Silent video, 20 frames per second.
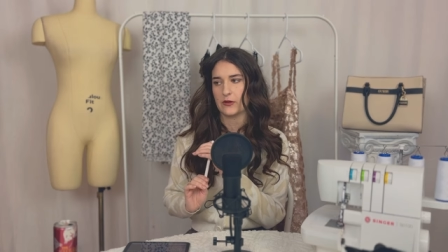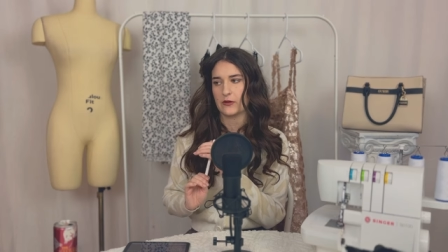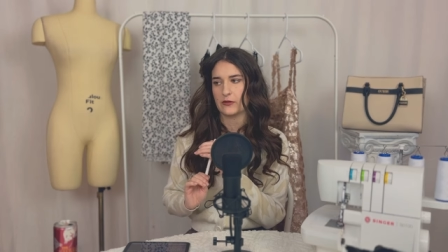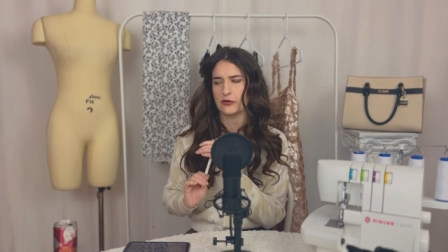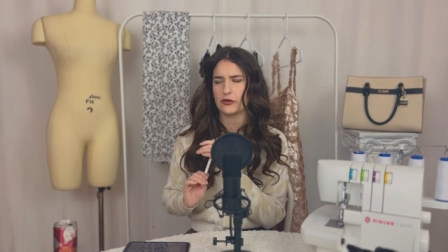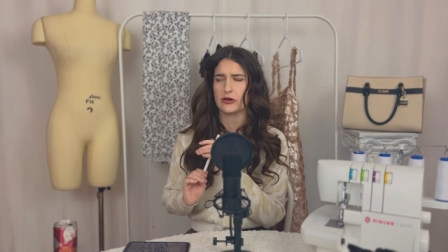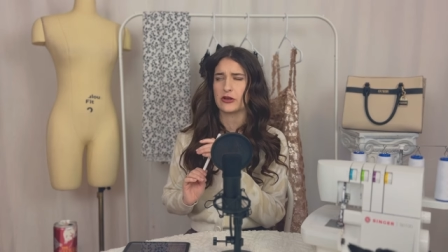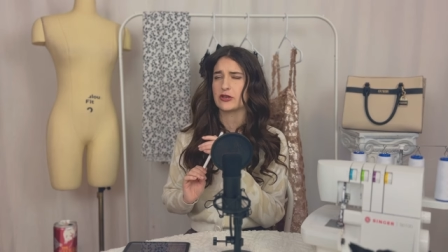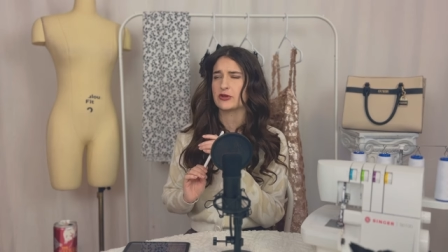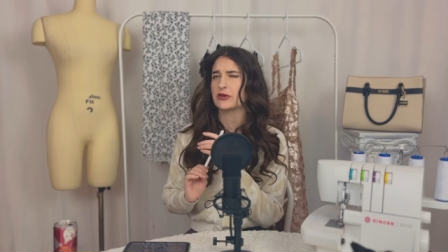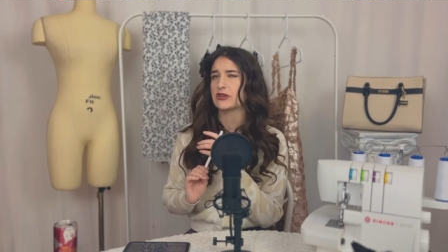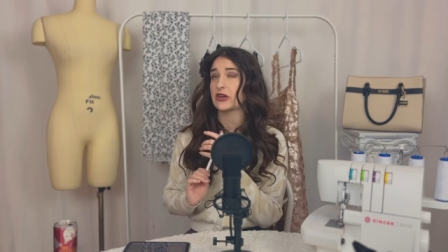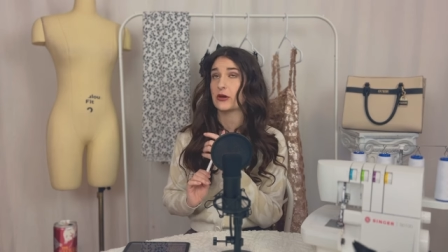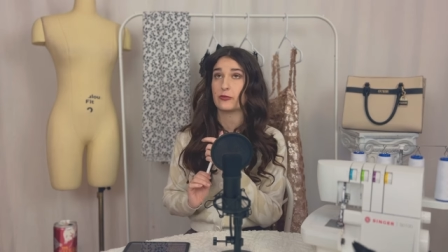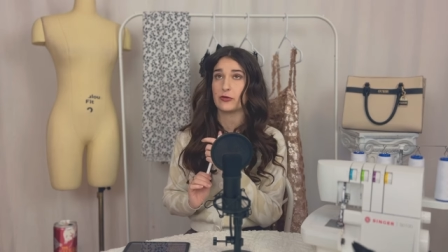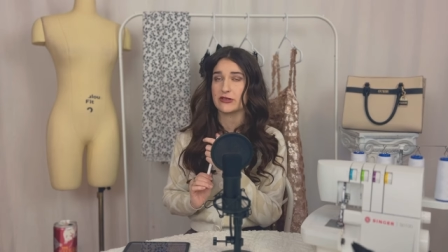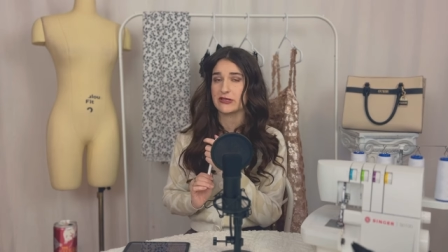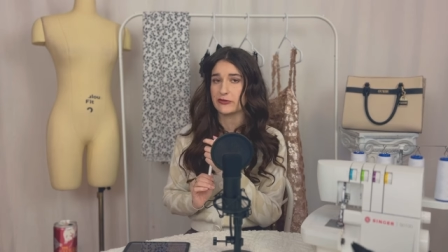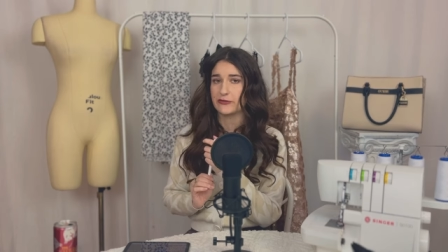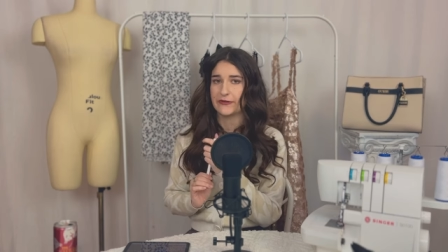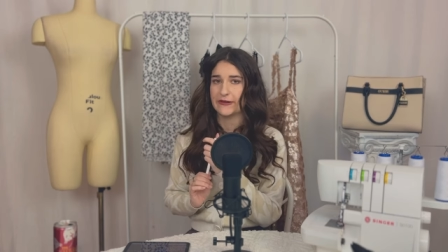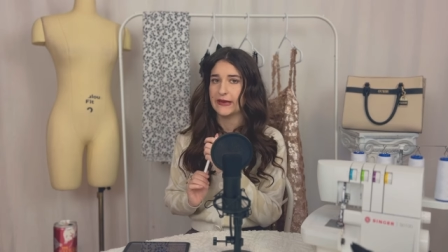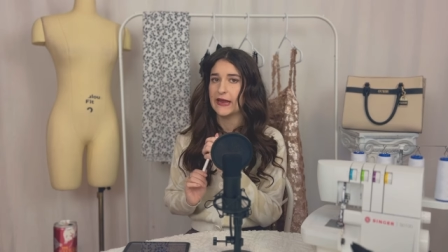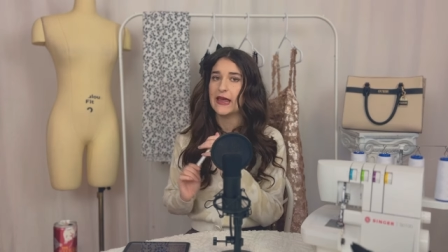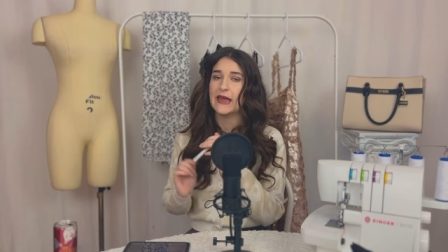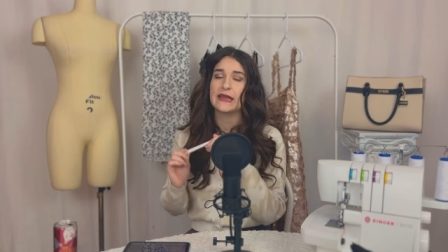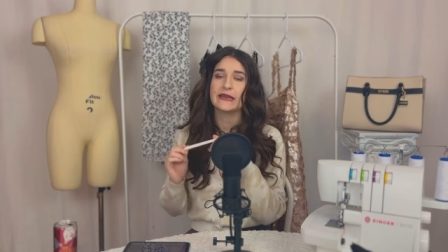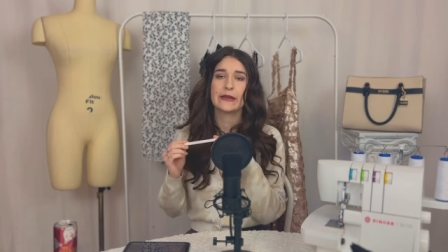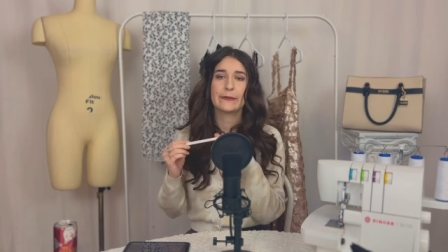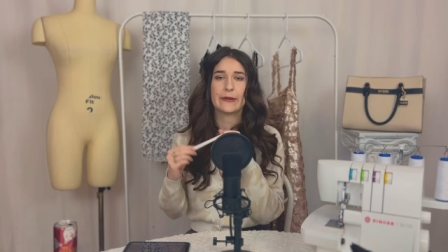You're gonna switch out presser feet
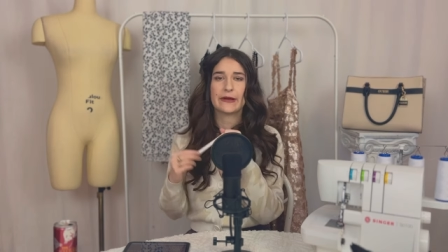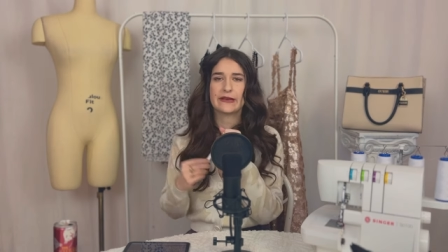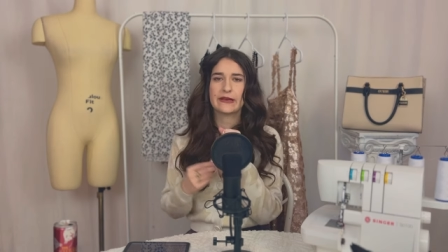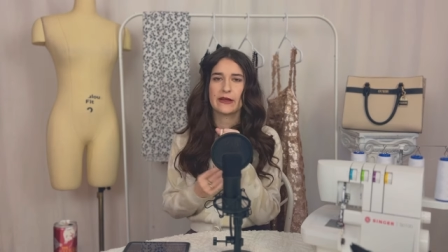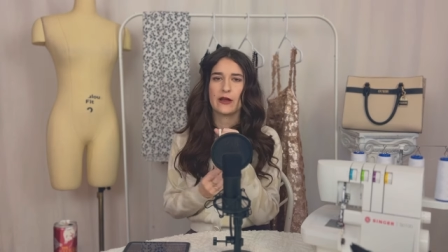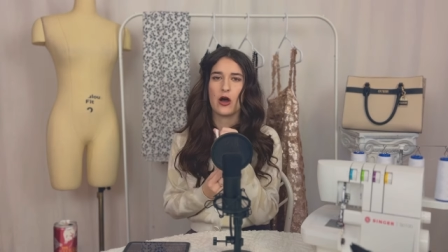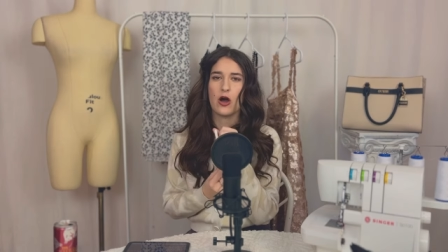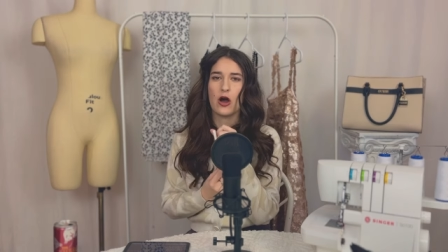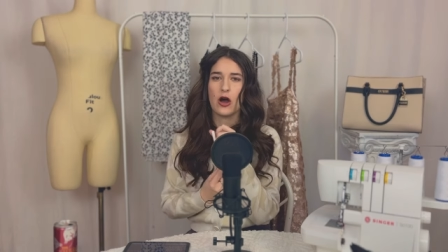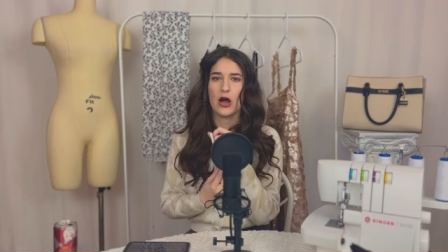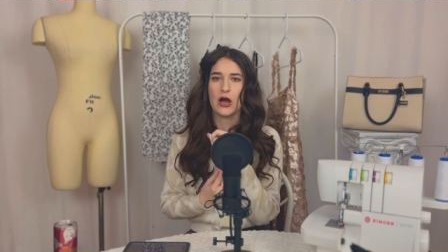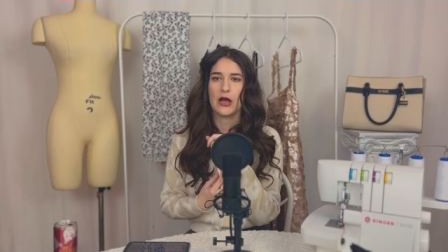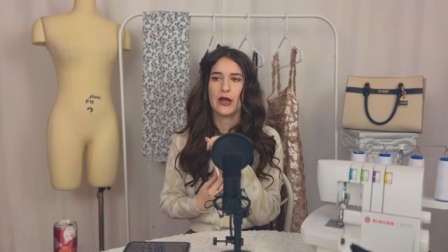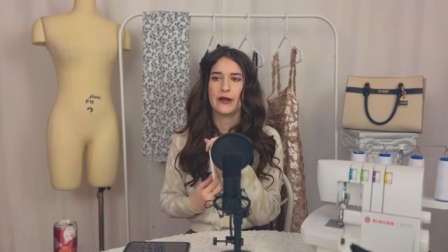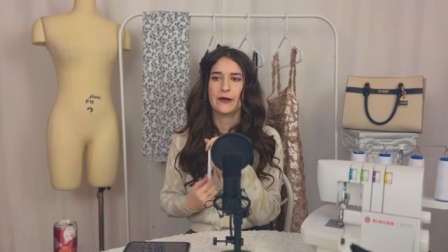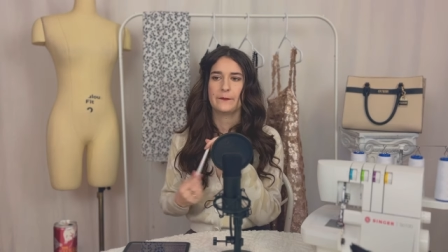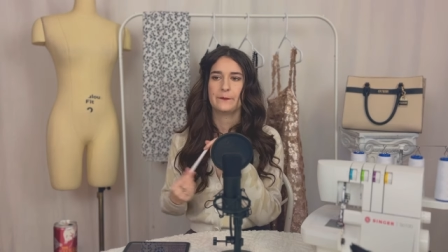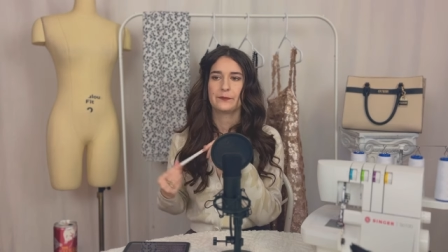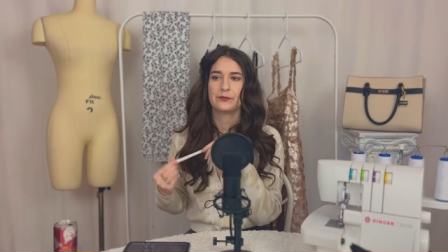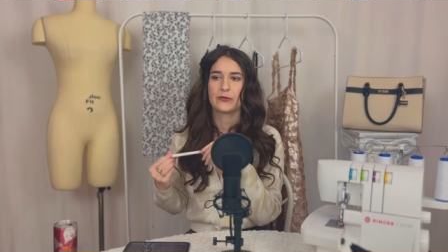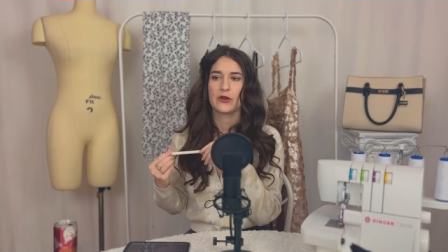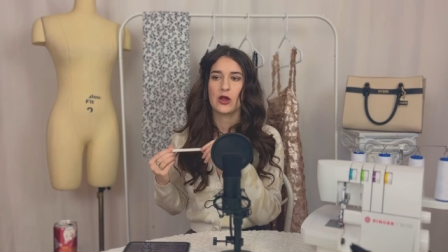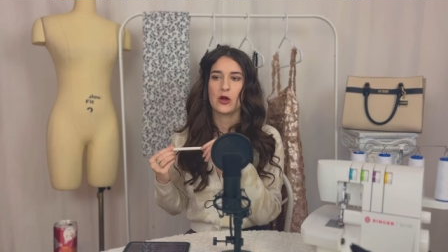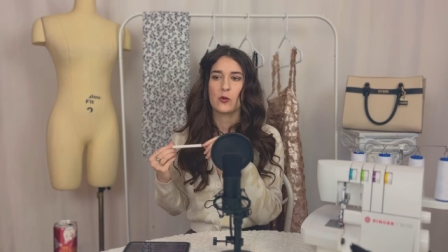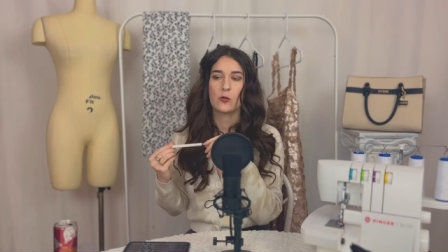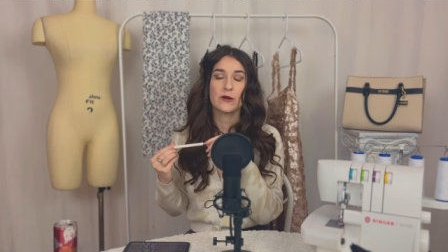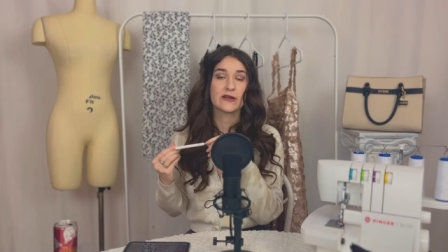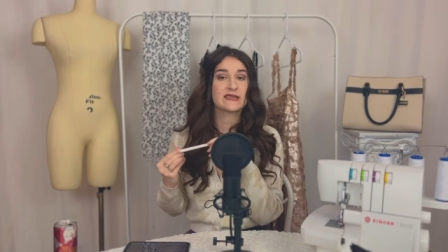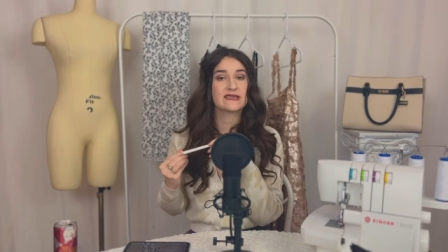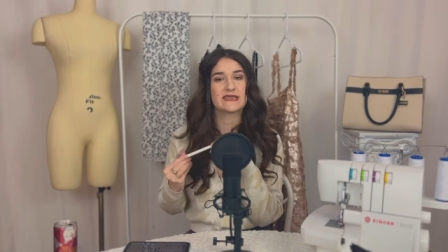depending on
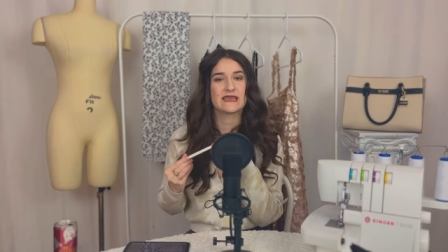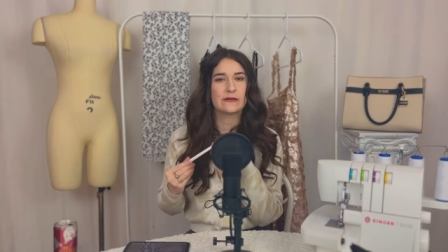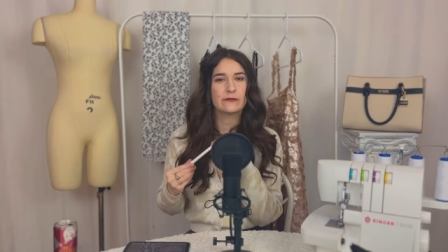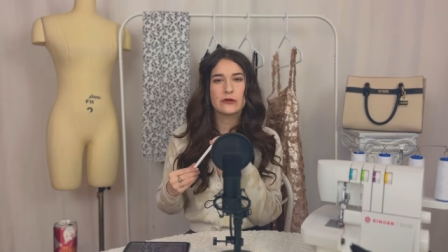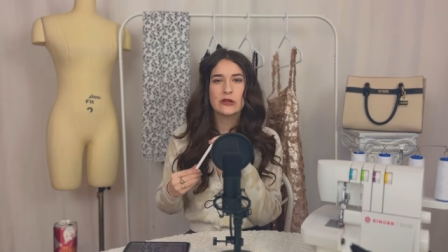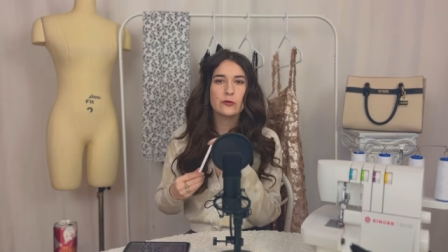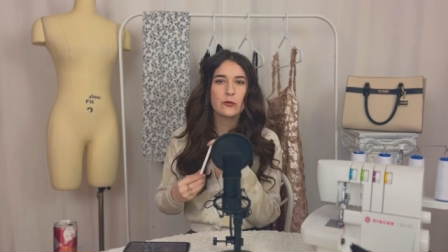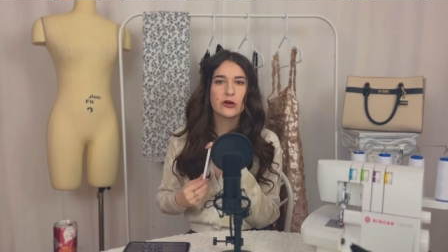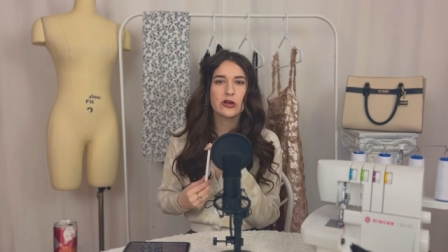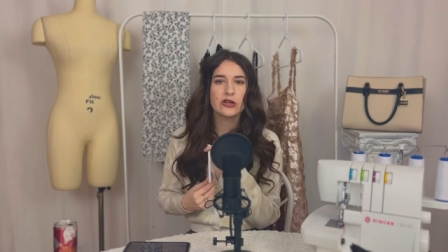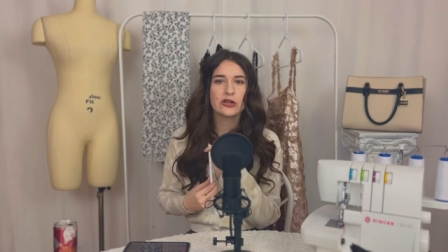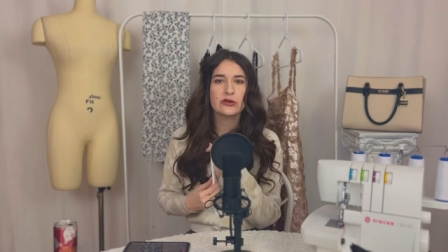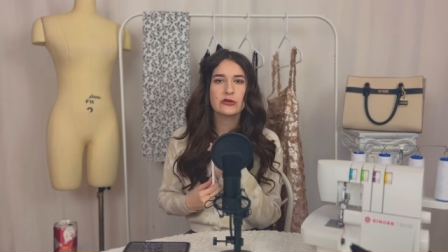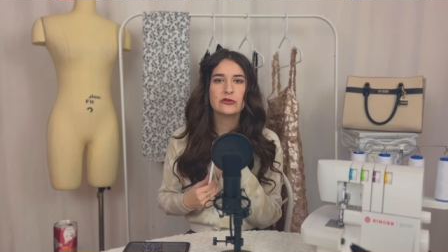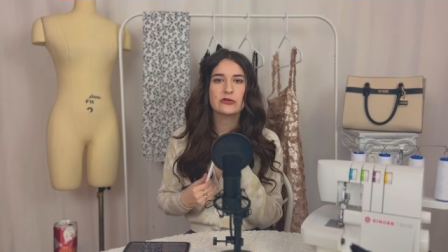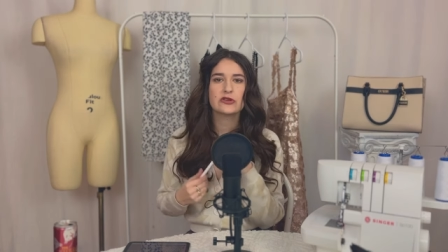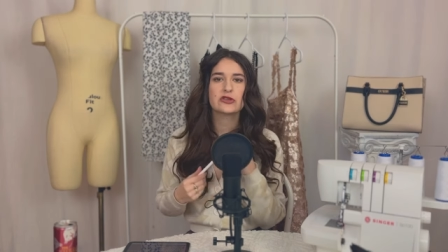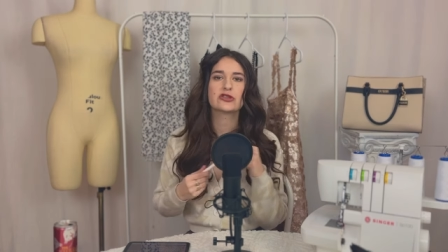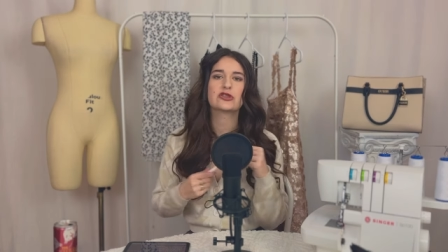what seam you want to use.